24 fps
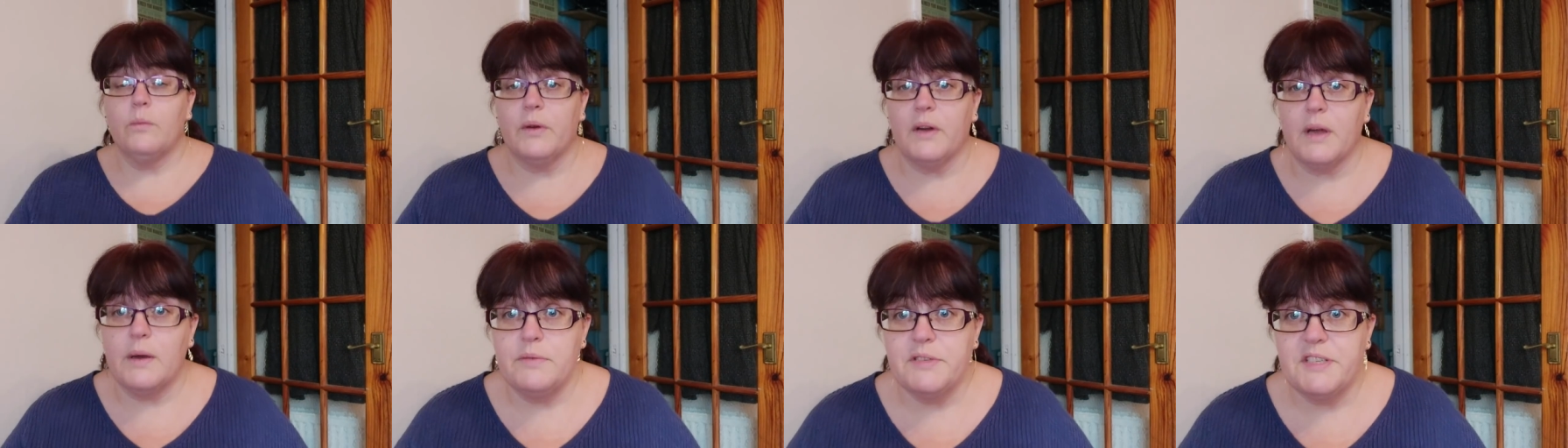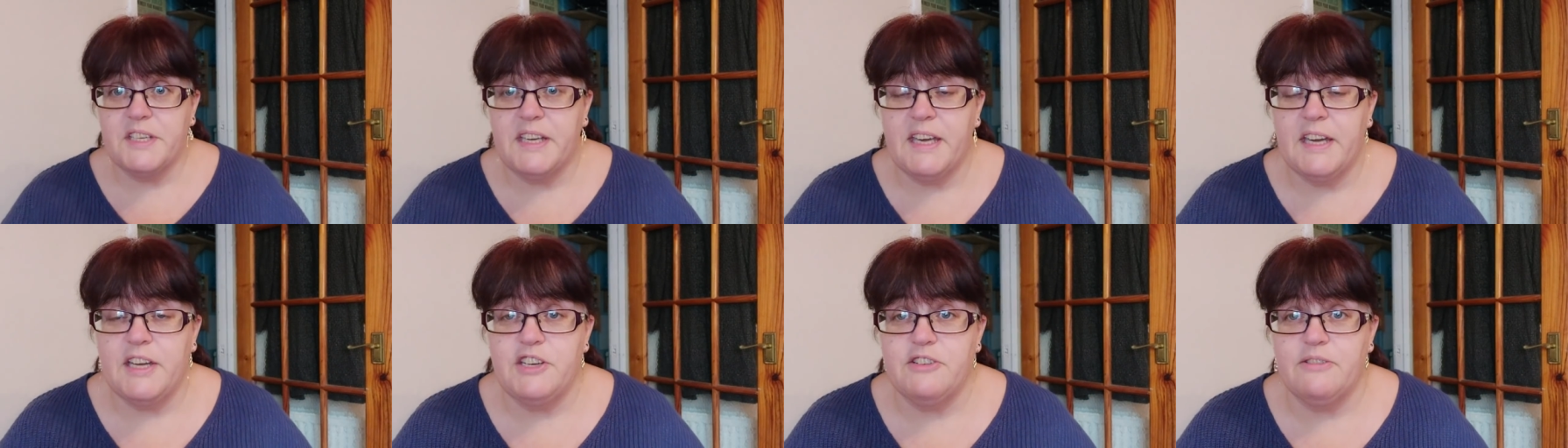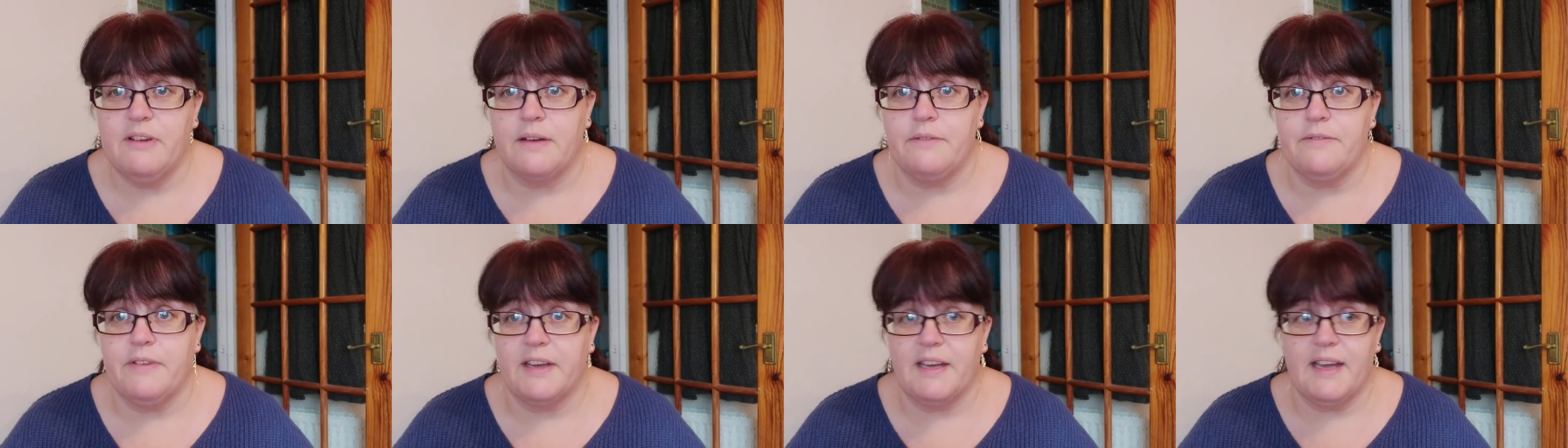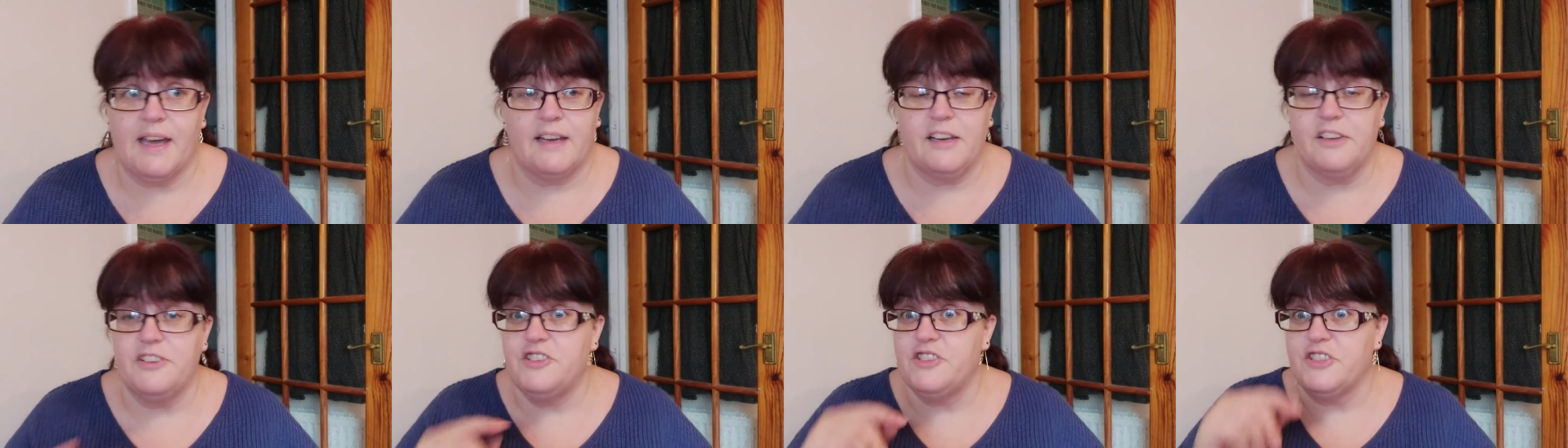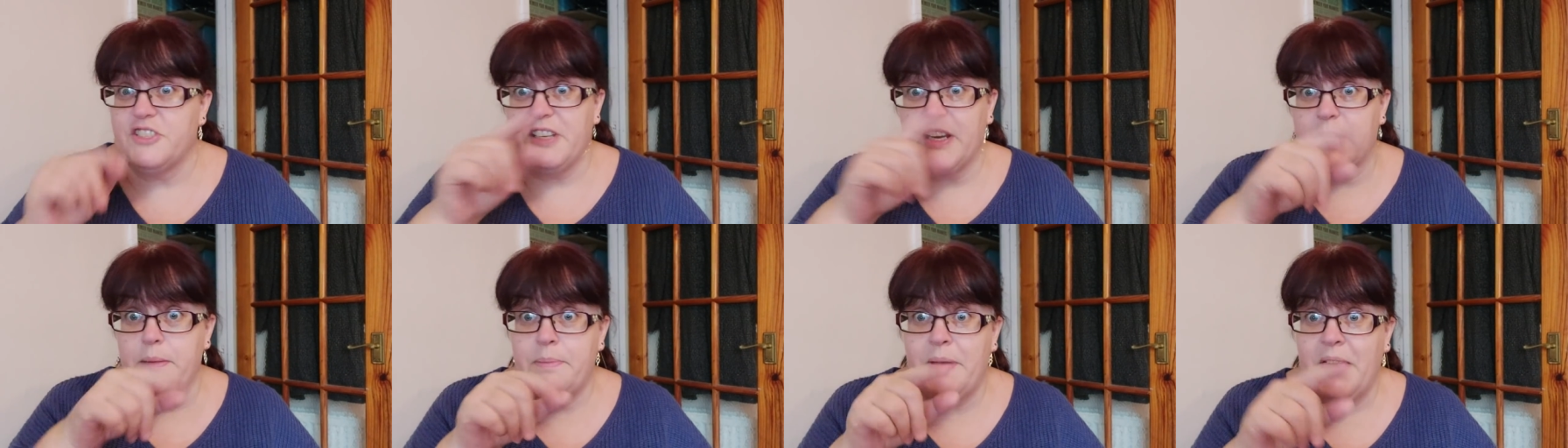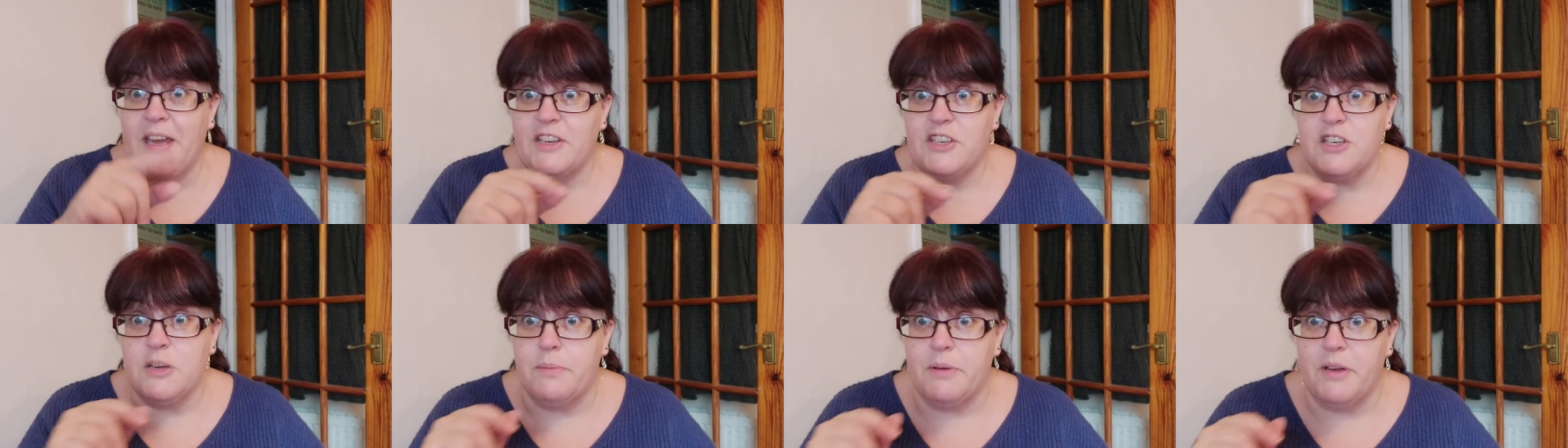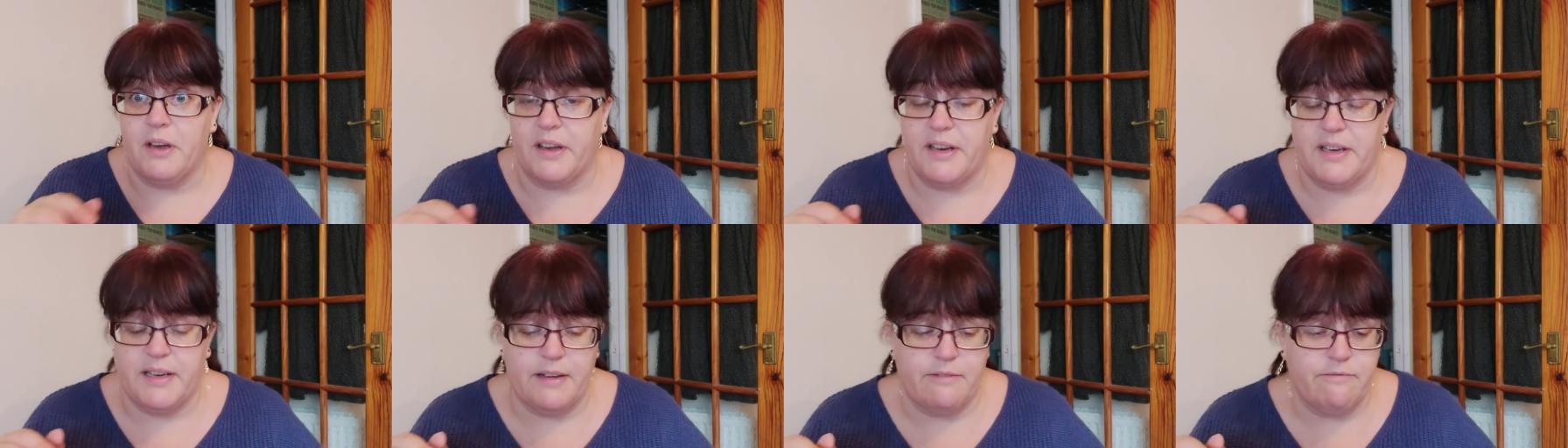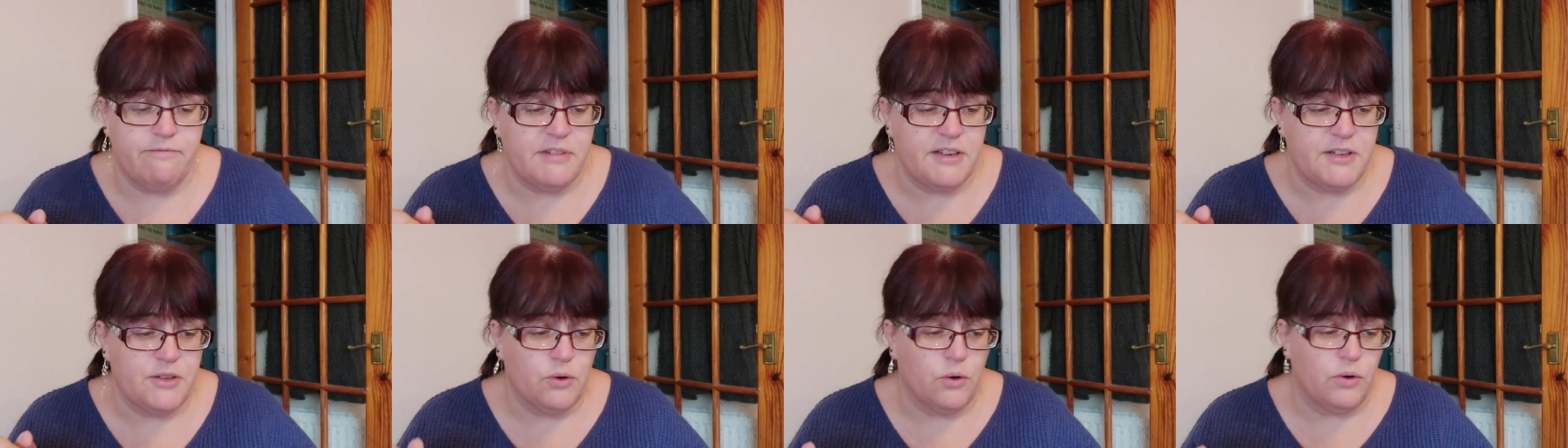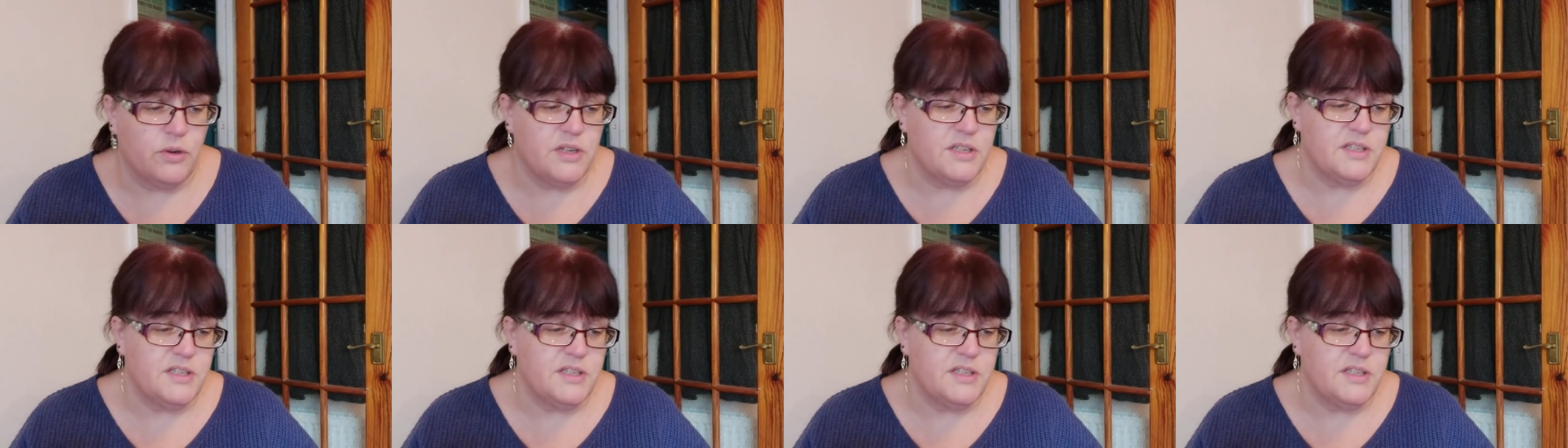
When I was a kid, your advent calendar just had a picture behind every door.